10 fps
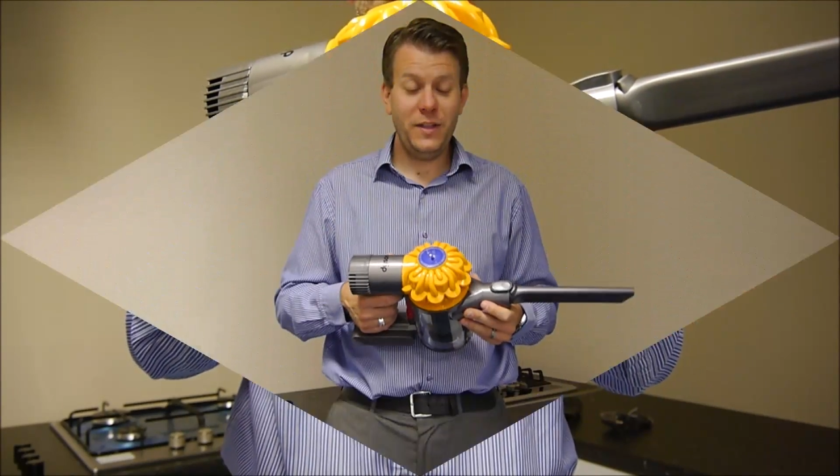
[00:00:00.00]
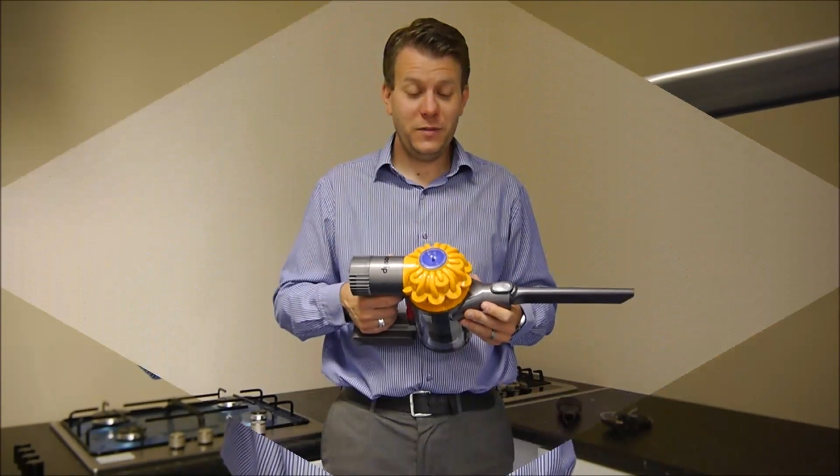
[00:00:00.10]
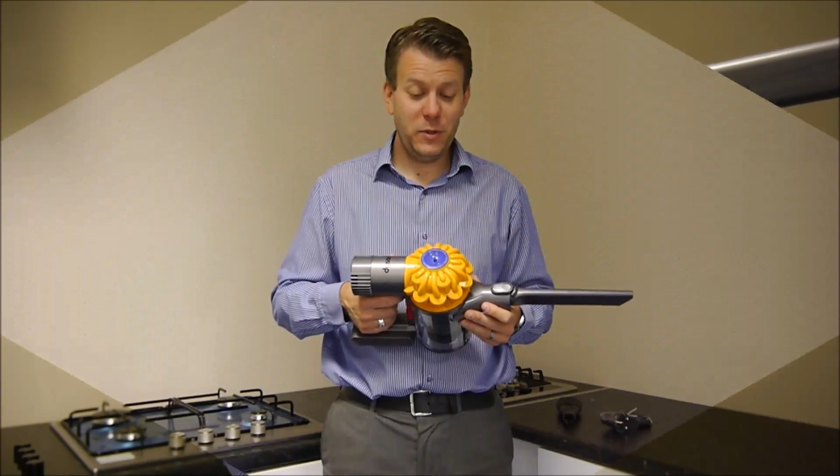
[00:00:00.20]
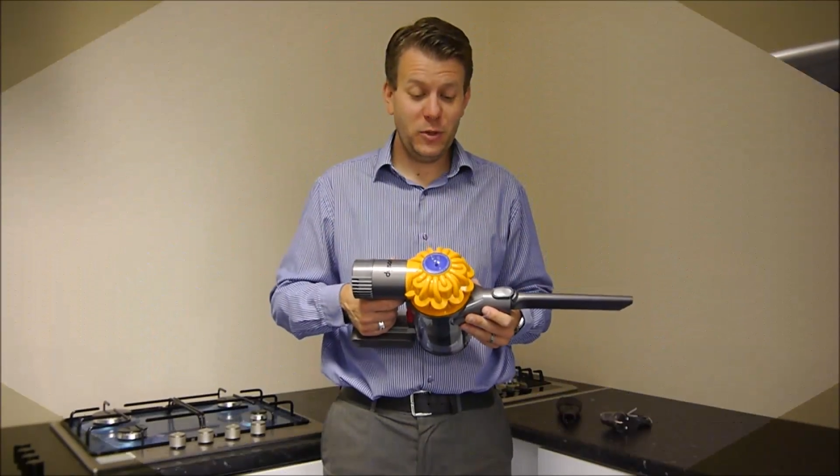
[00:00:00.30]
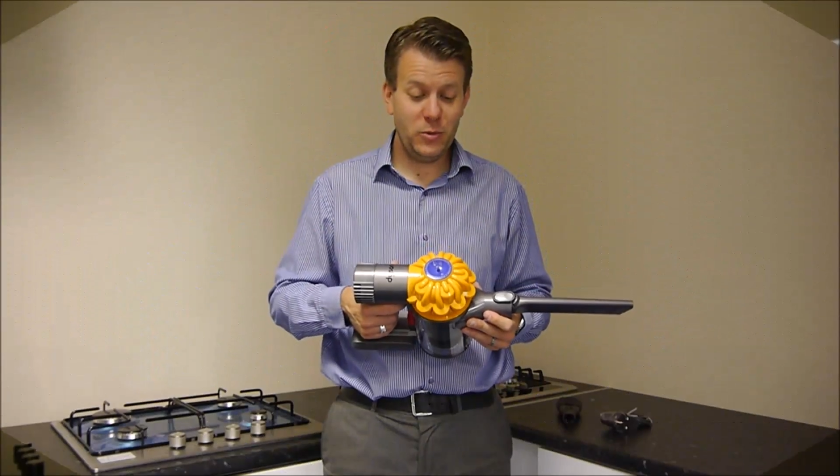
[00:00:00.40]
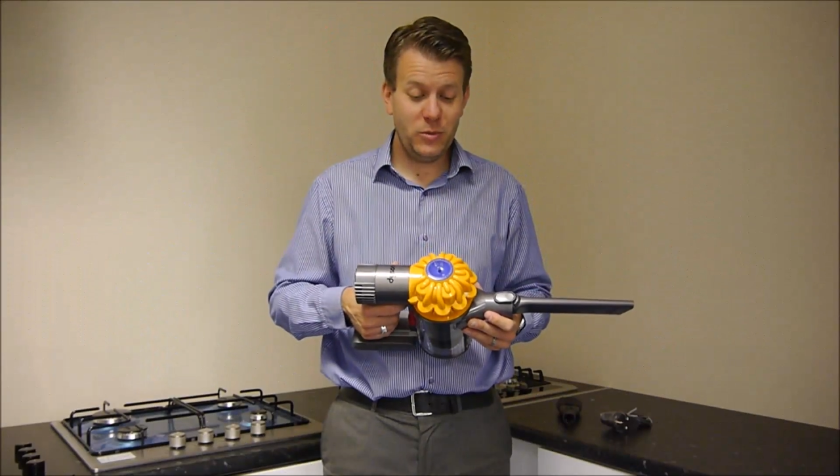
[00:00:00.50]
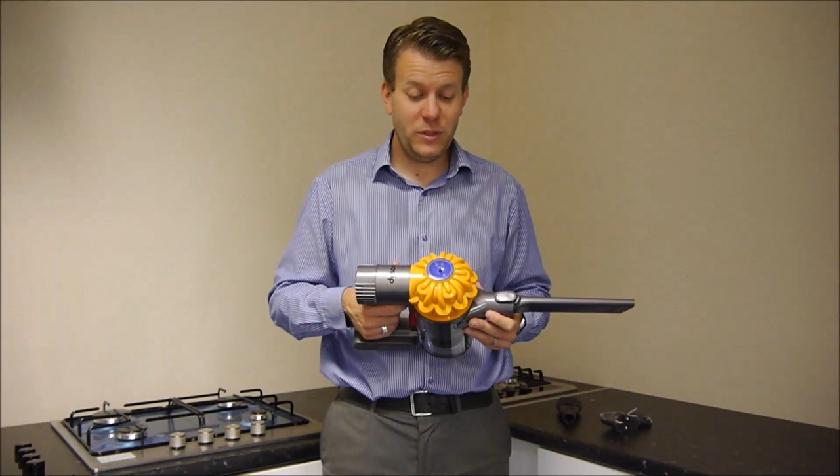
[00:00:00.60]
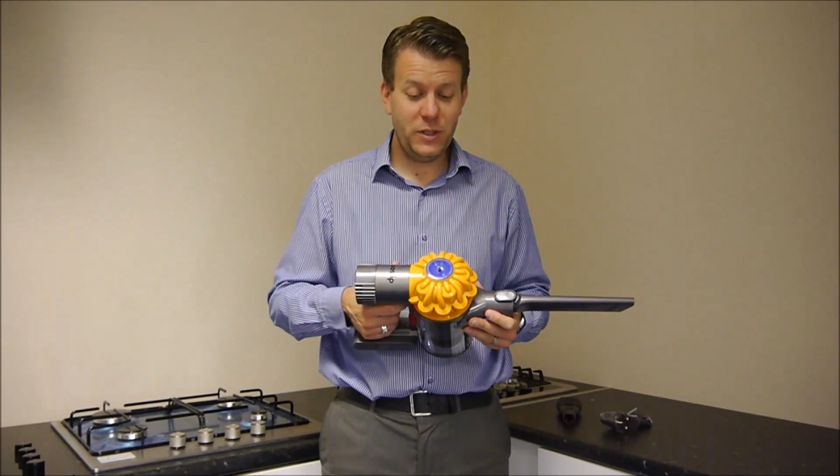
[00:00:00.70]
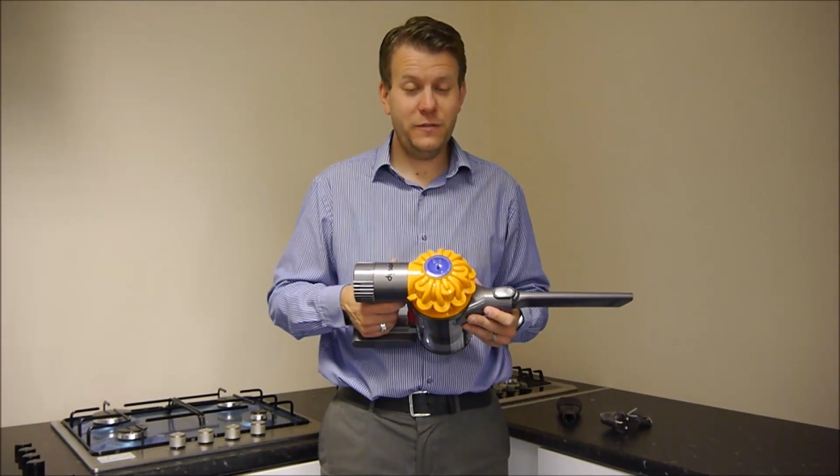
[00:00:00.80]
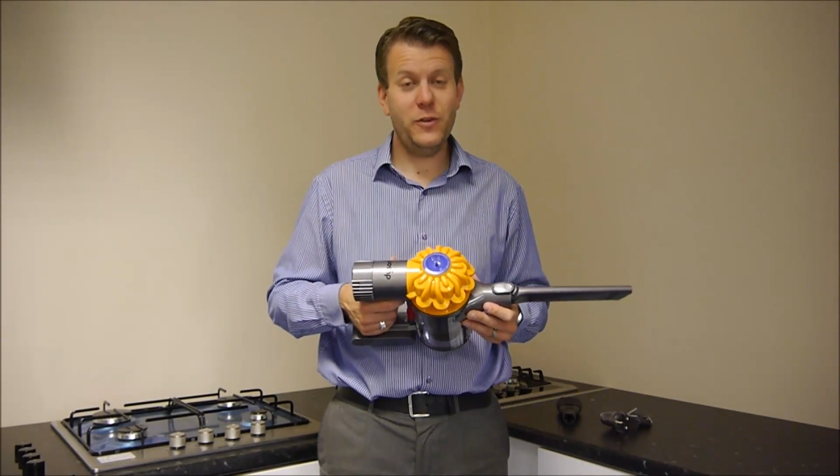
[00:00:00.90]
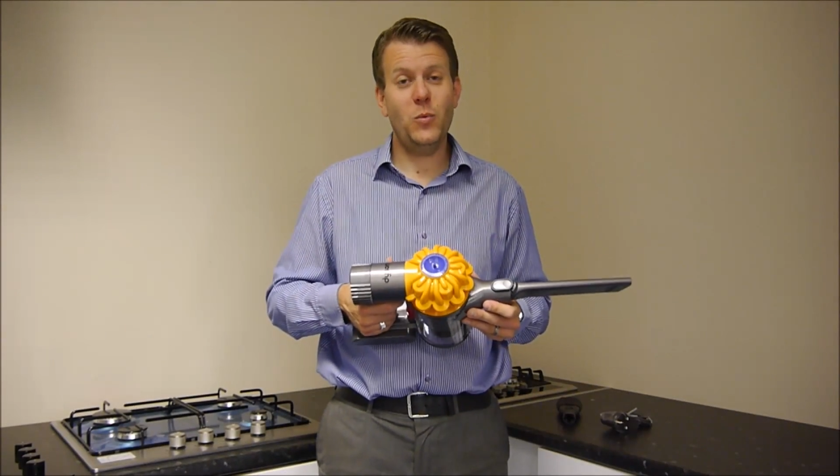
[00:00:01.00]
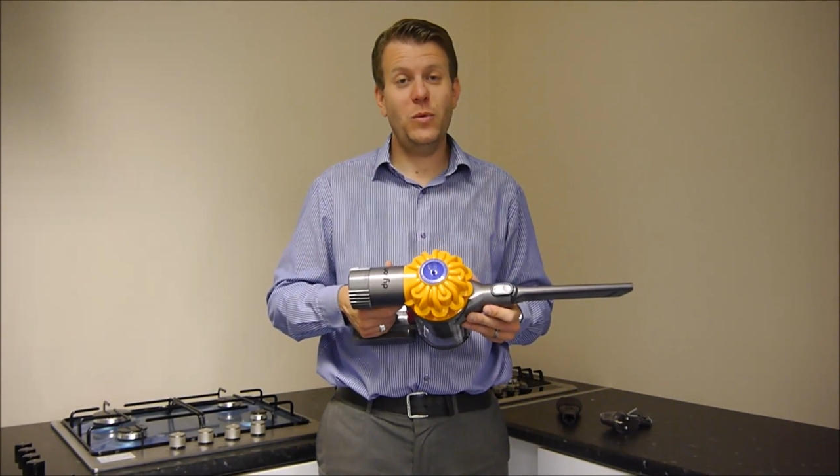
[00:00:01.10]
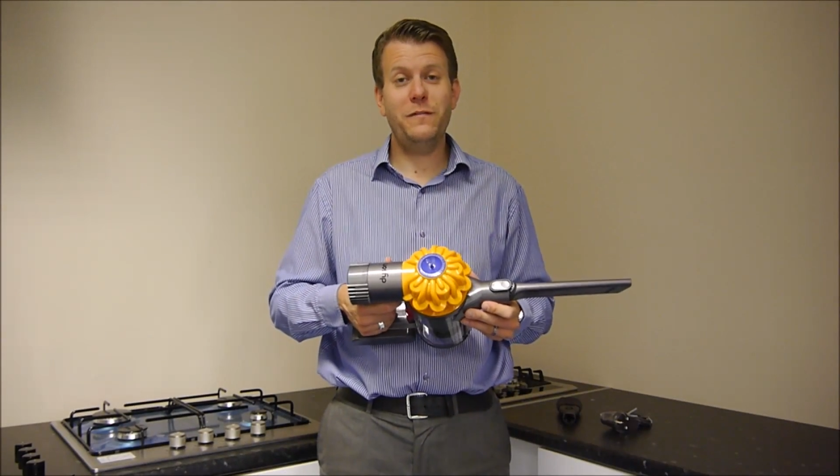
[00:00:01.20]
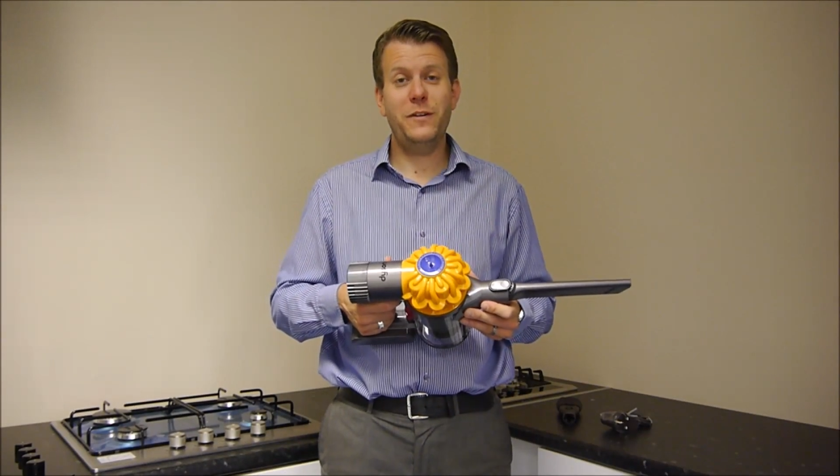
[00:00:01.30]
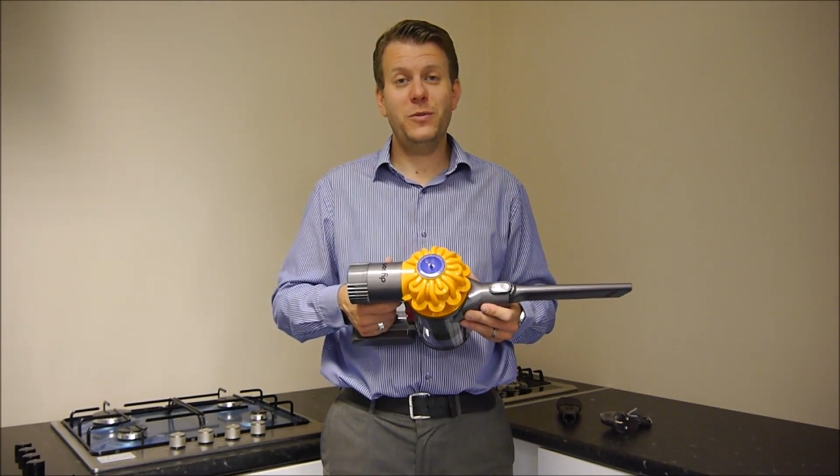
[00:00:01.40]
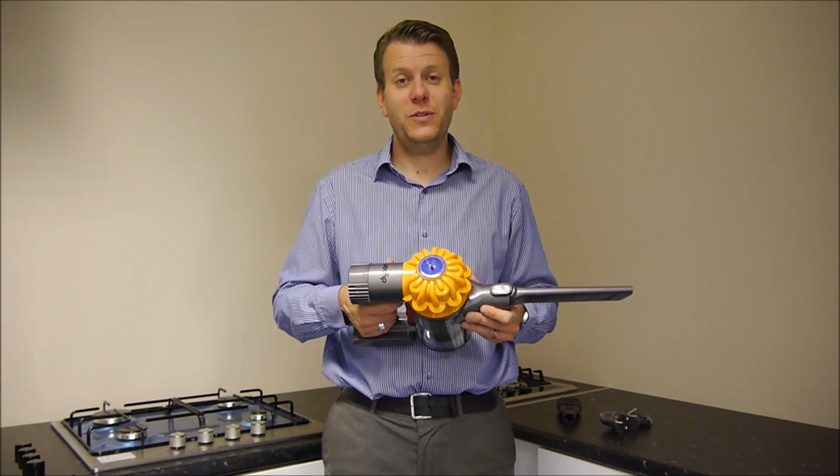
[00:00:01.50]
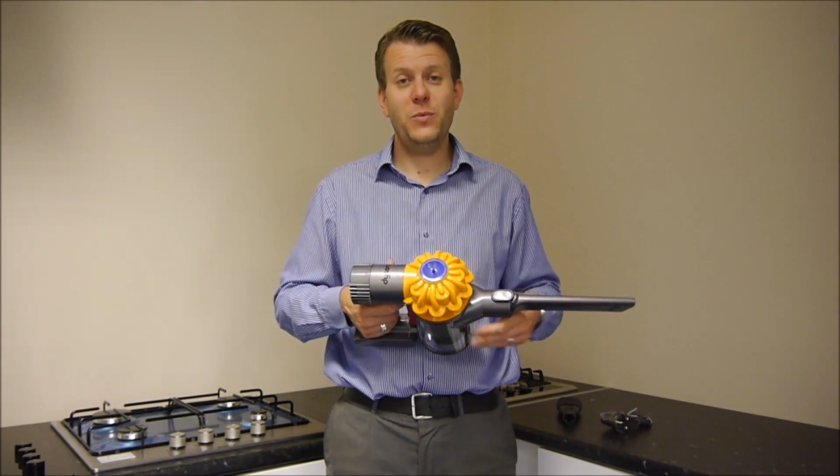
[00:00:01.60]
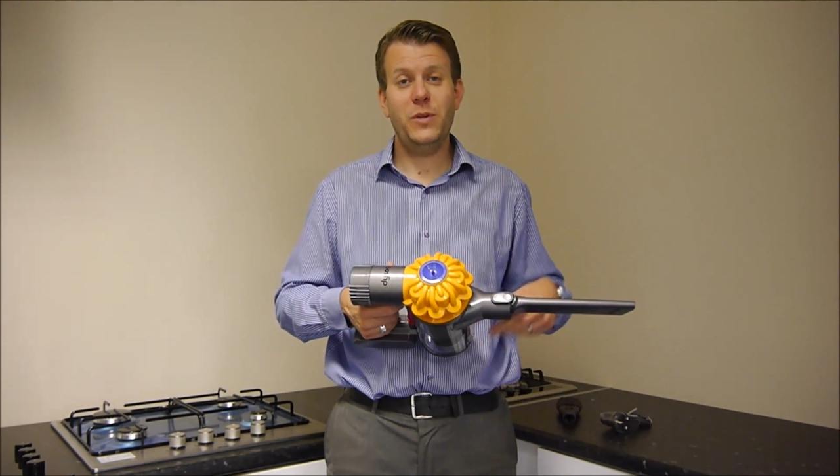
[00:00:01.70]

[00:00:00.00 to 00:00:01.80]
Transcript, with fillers: On this model you've got one filter